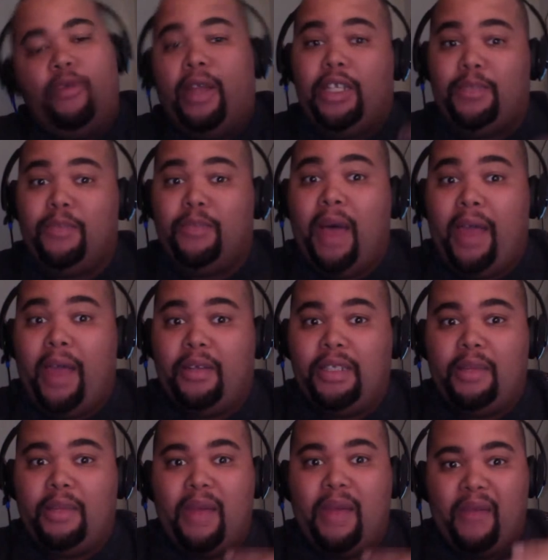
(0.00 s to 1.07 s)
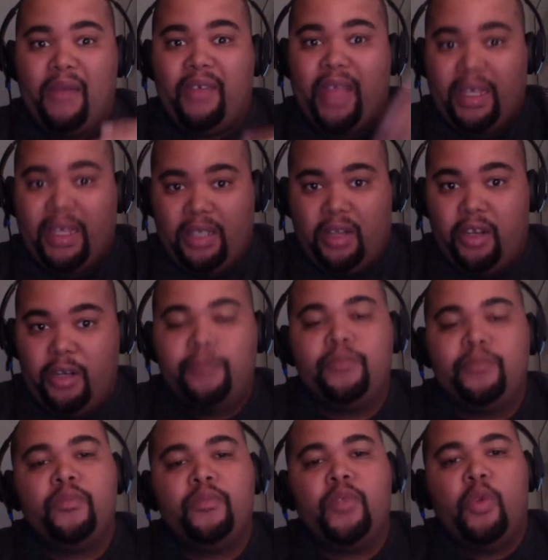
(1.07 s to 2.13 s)
just mine, because I'm going to have guests on there.
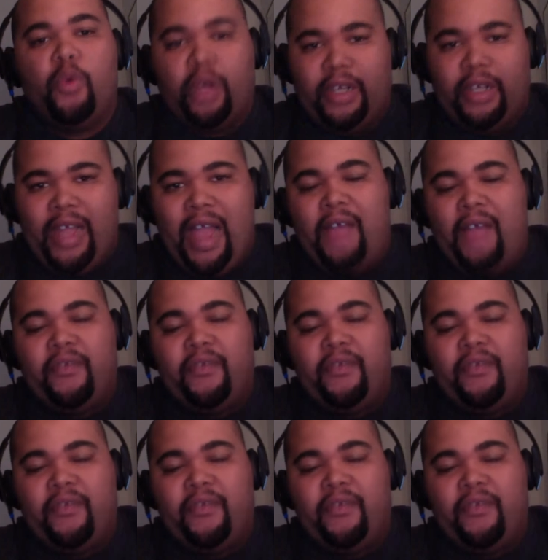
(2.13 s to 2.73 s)
We're going to have